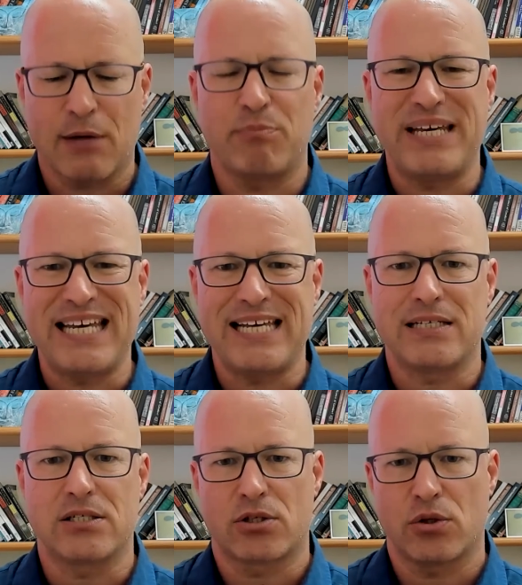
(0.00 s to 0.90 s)

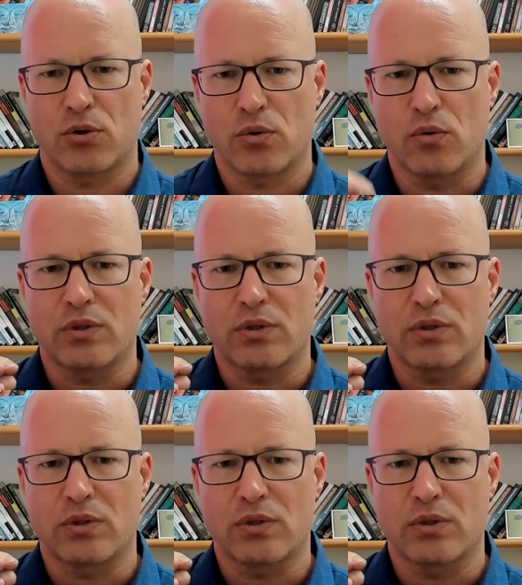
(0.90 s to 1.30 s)
beads to